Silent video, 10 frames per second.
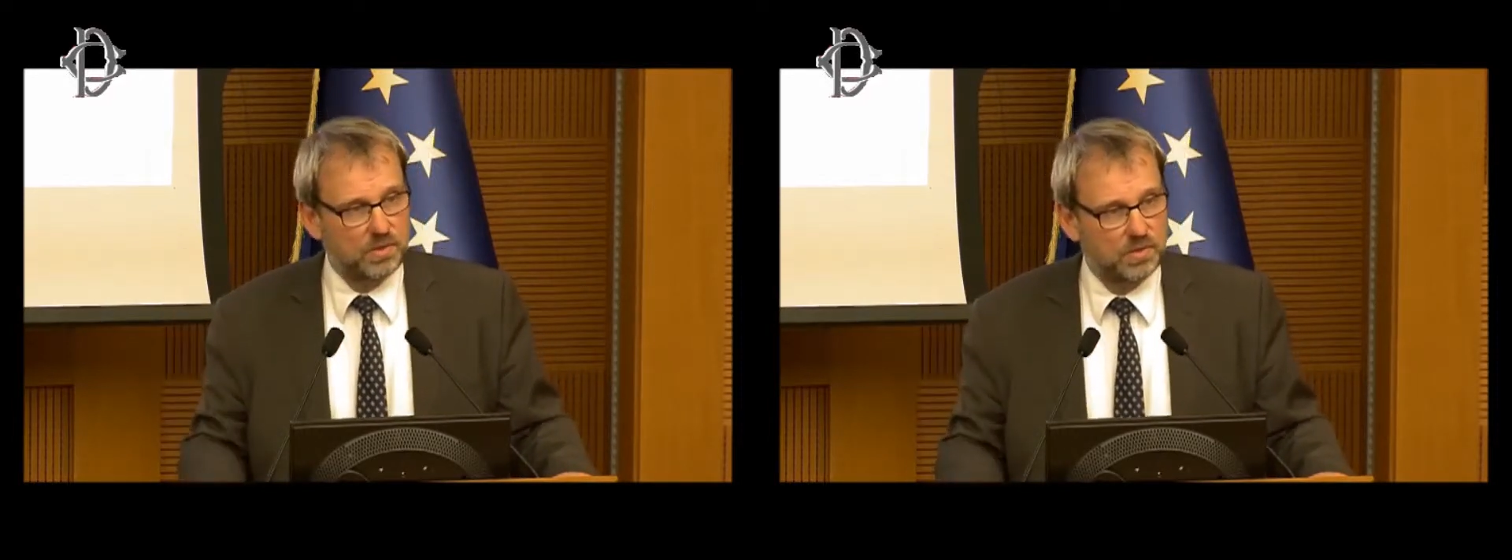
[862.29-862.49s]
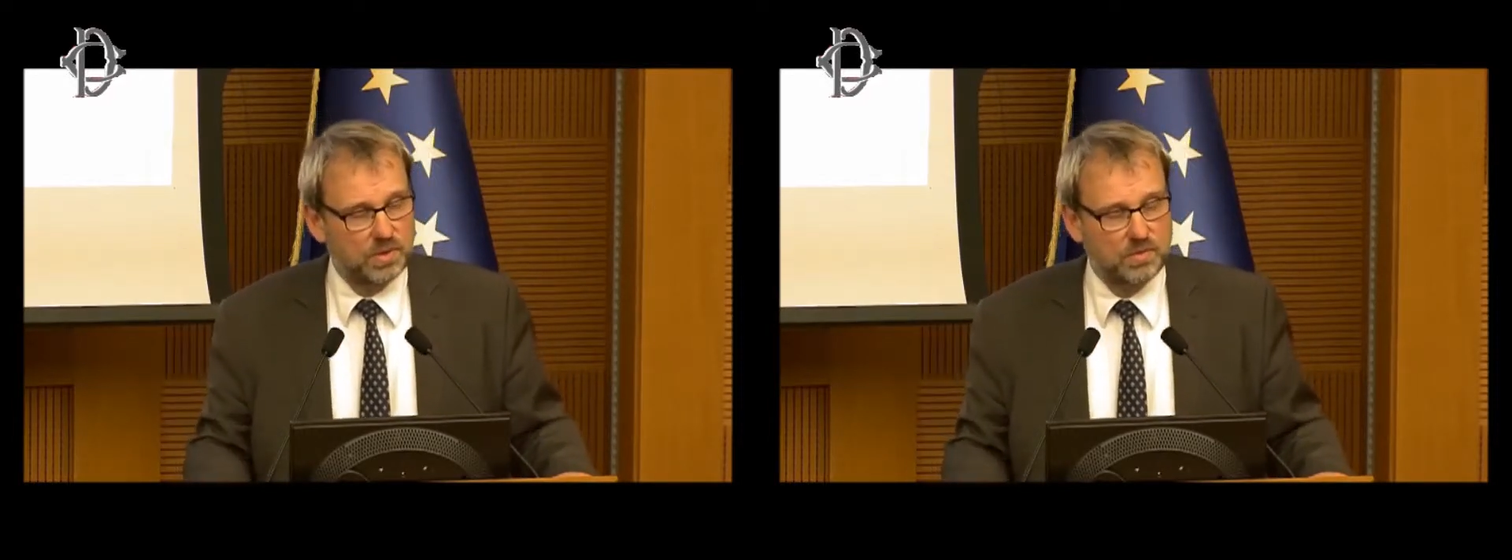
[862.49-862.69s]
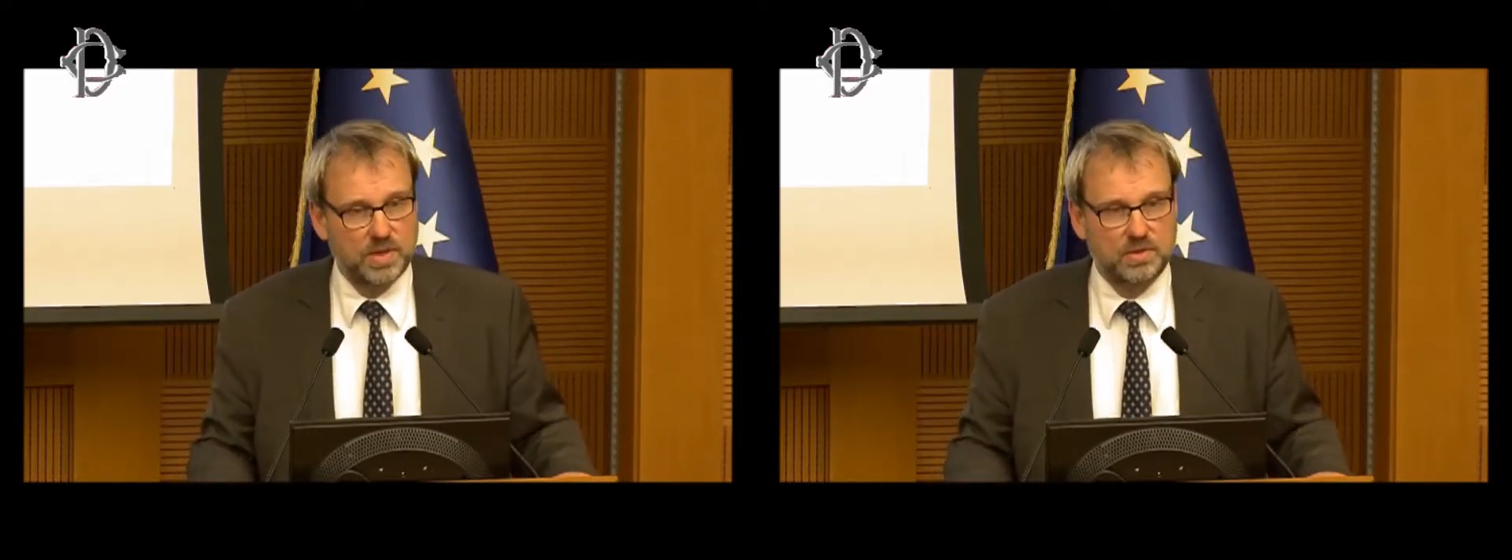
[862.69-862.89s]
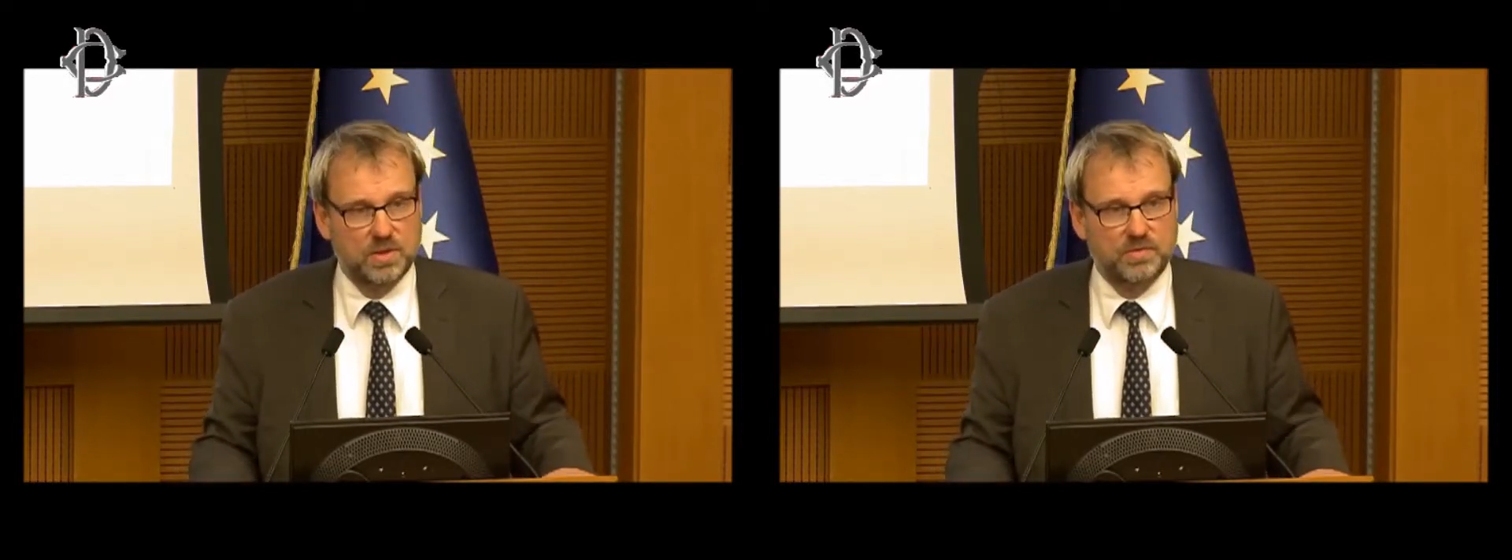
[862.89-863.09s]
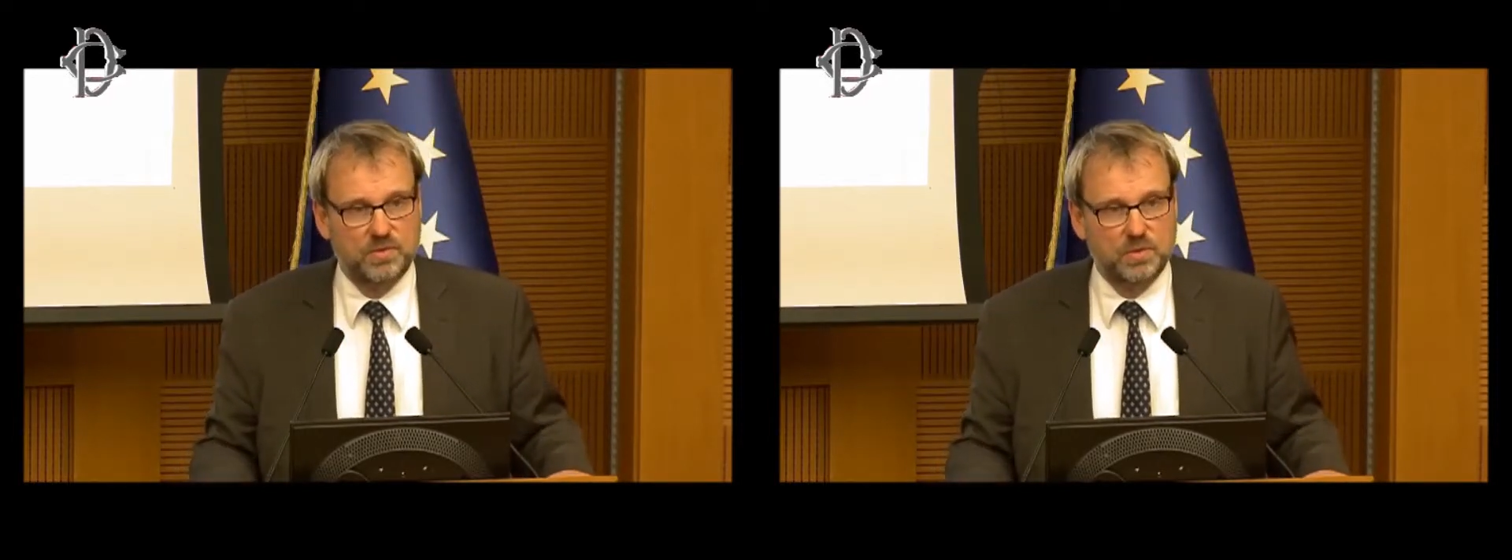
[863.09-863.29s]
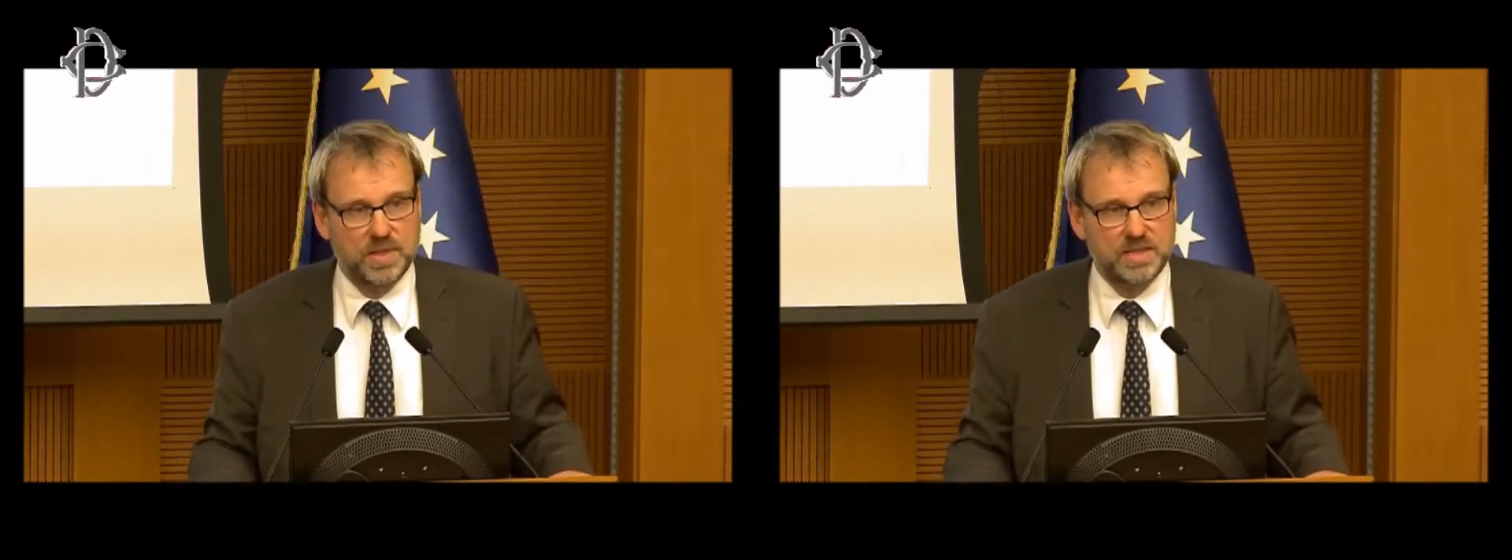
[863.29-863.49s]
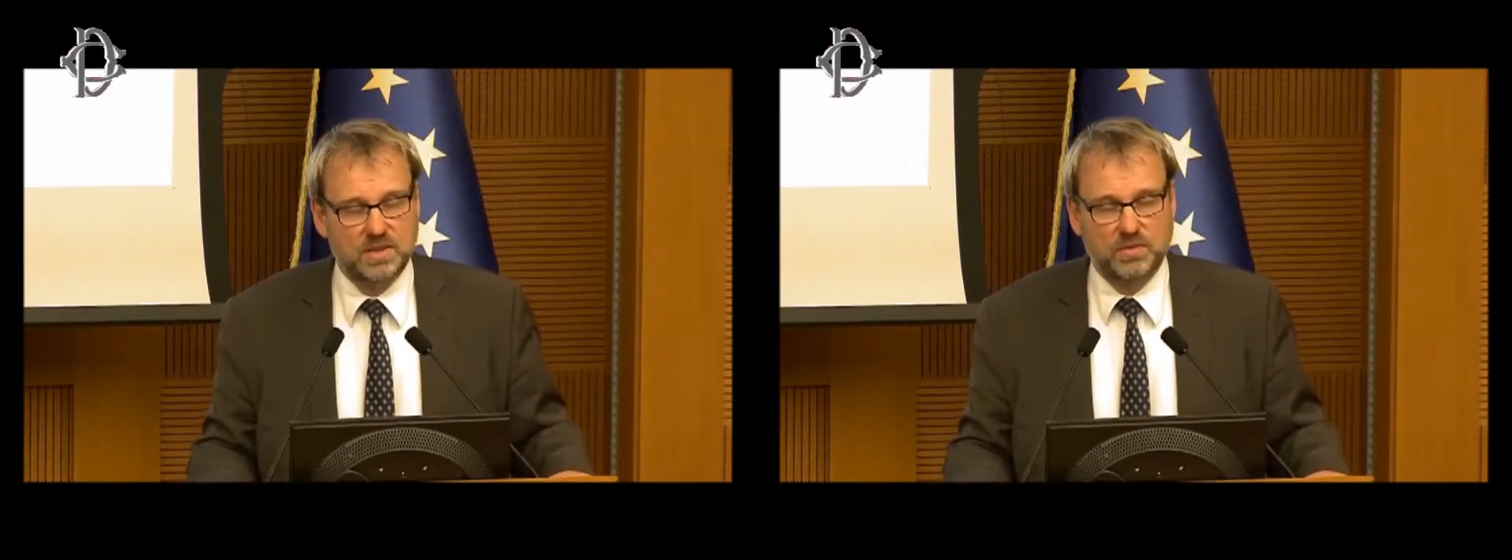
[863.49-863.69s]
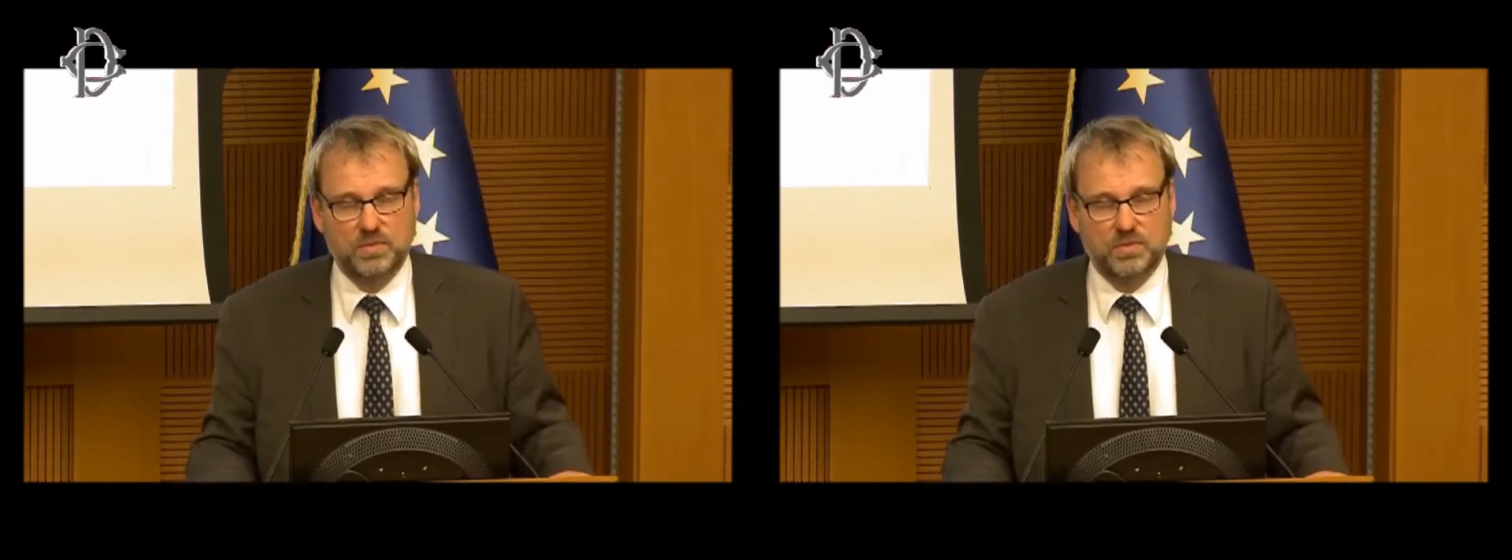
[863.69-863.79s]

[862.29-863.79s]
you have domestic